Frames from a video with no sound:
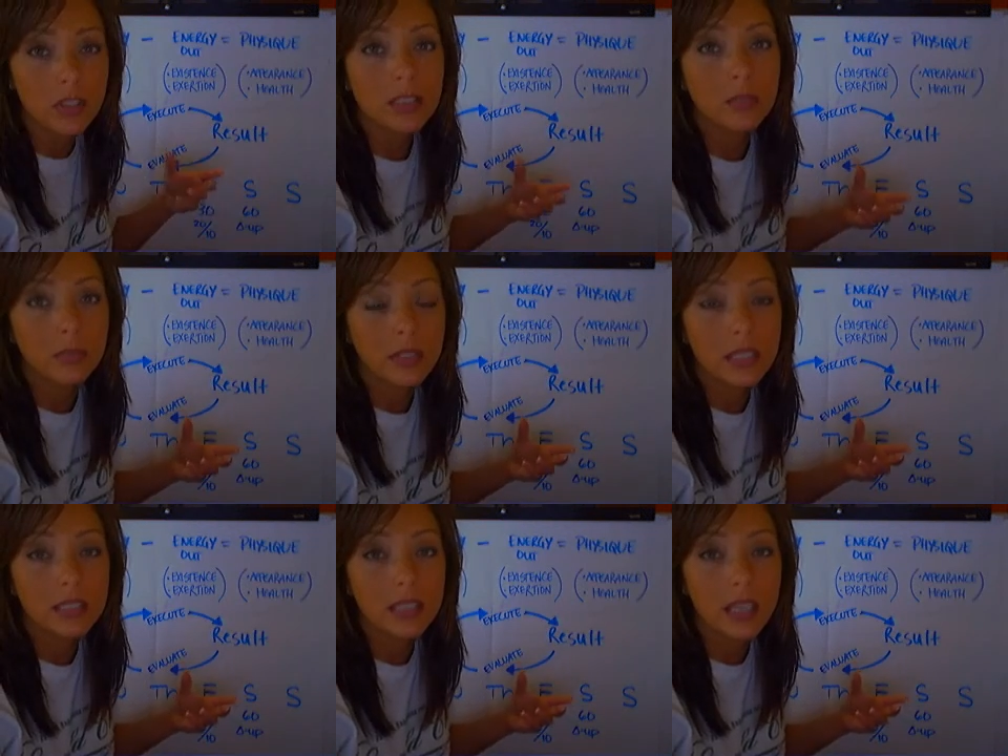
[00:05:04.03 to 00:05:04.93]
just
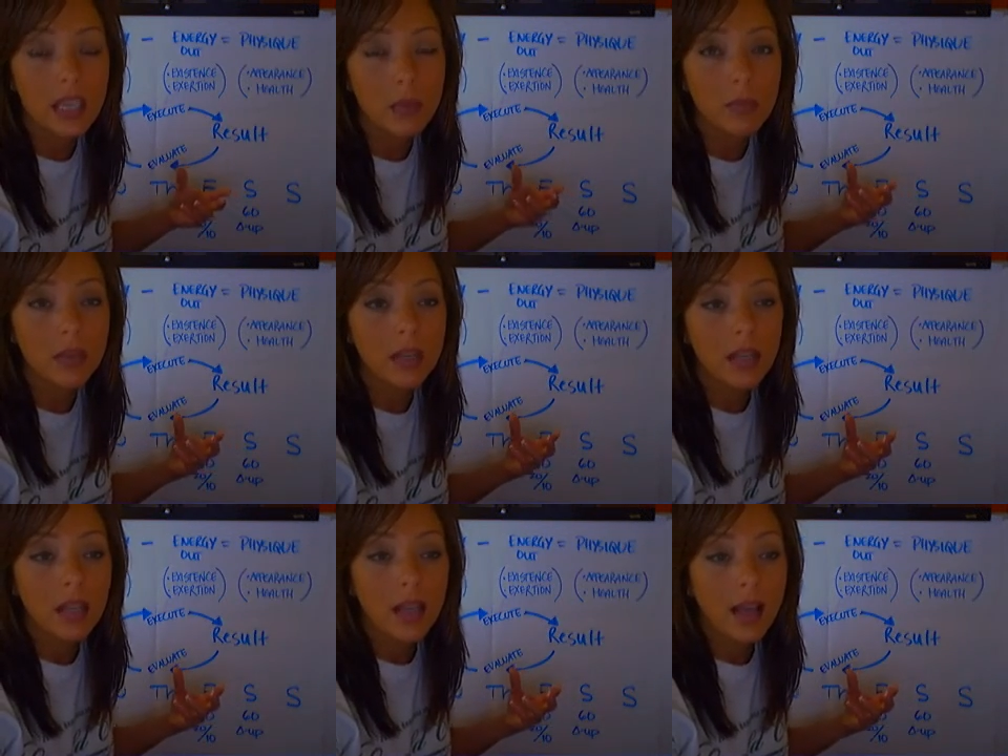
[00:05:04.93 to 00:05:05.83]
simply to keep
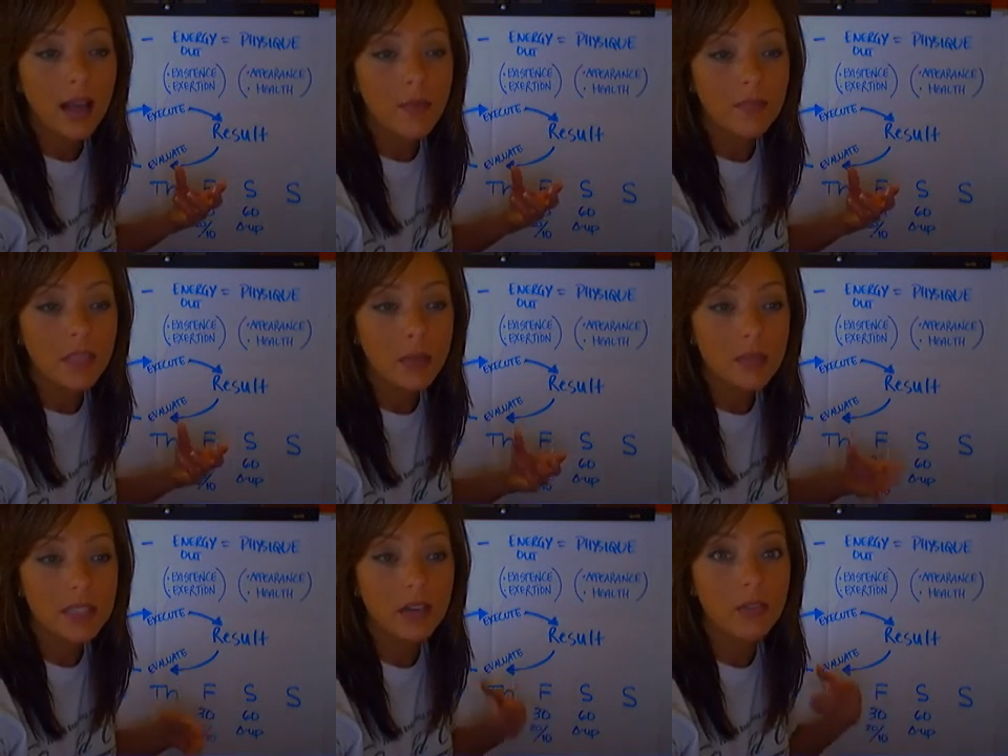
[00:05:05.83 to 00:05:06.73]

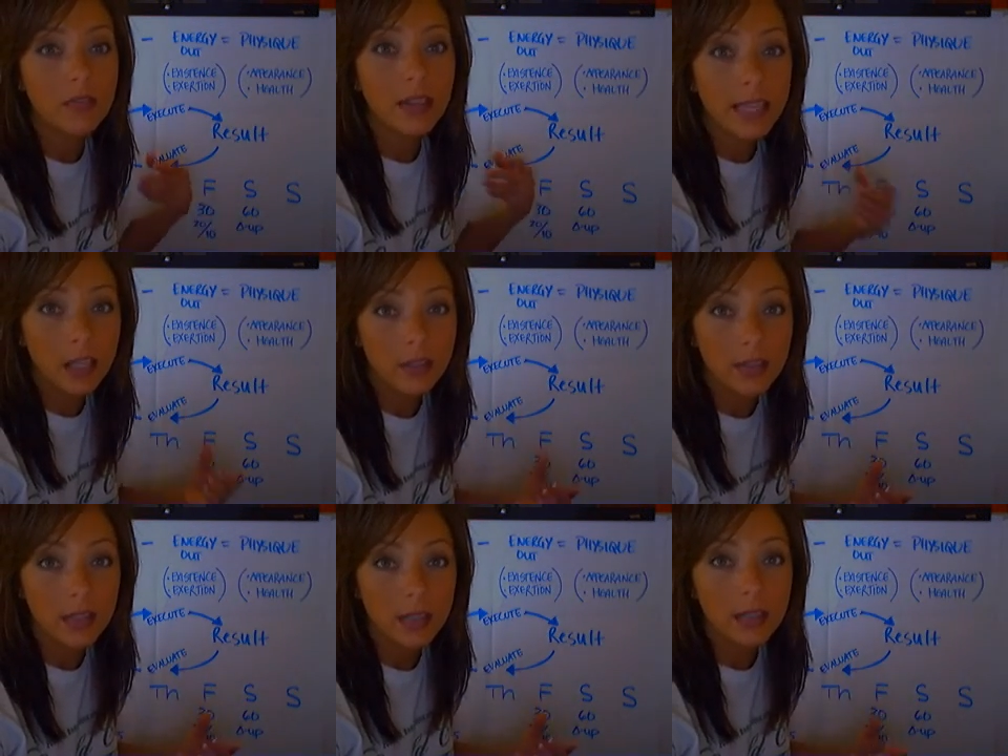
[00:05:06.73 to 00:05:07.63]
himself
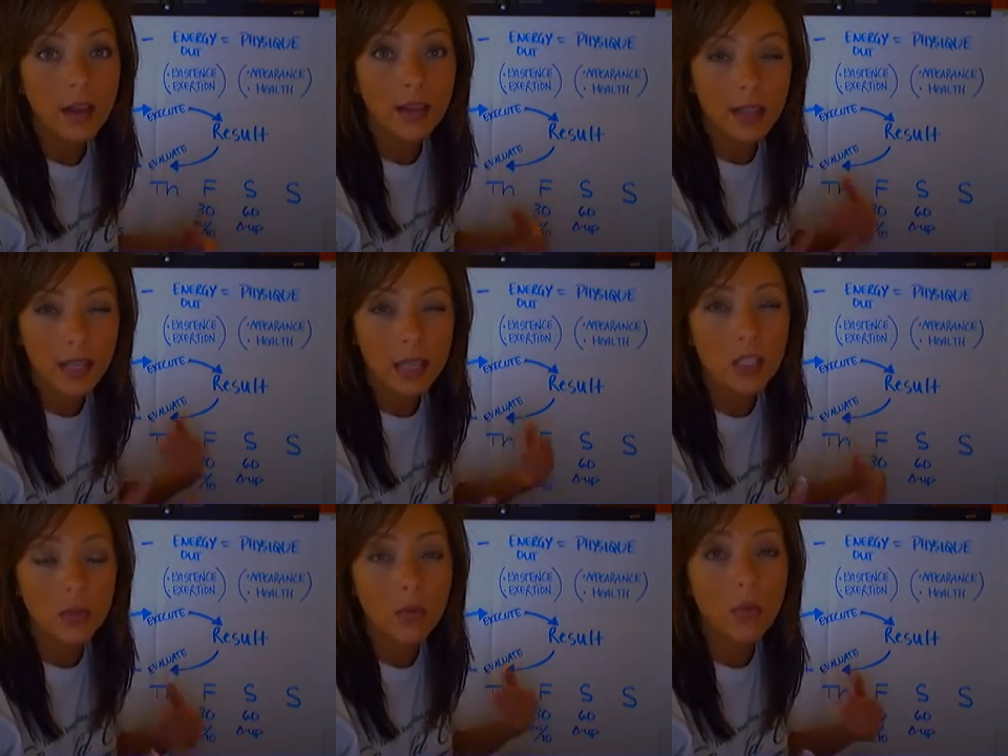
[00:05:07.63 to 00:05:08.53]
healthy and not getting
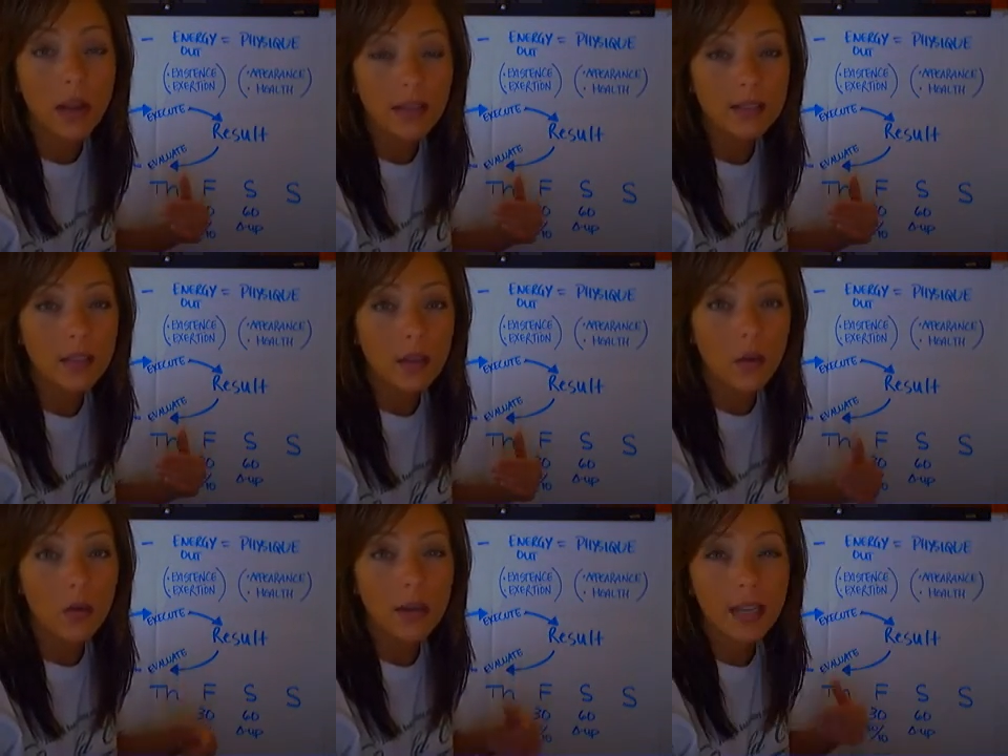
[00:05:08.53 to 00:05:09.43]
into a rut
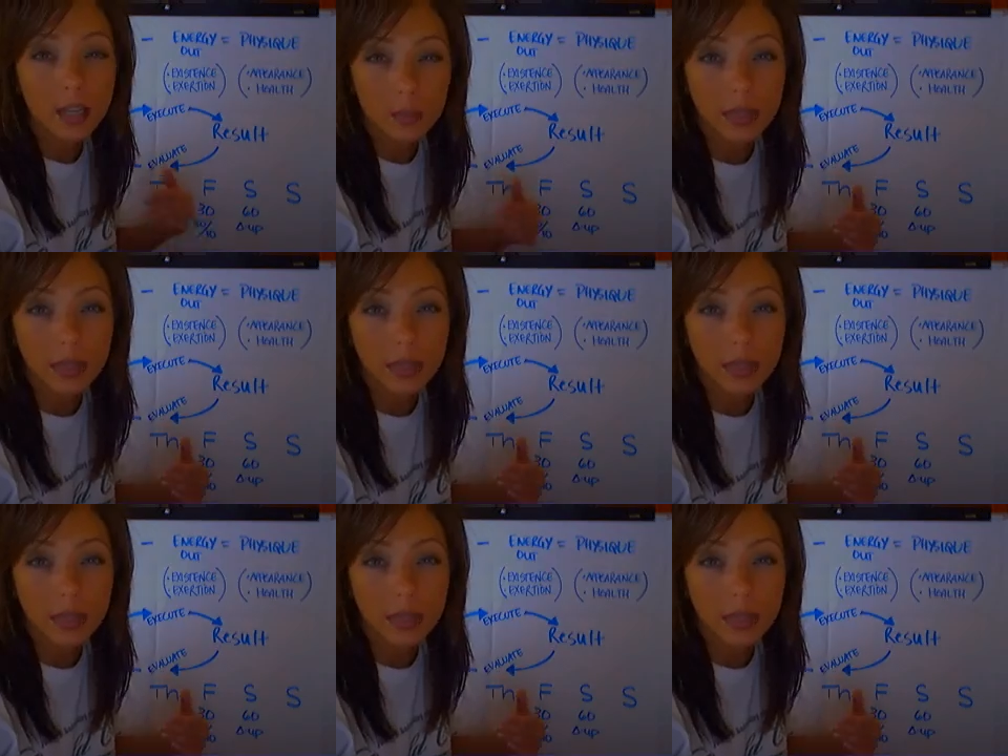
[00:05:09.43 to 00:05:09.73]
or hitting a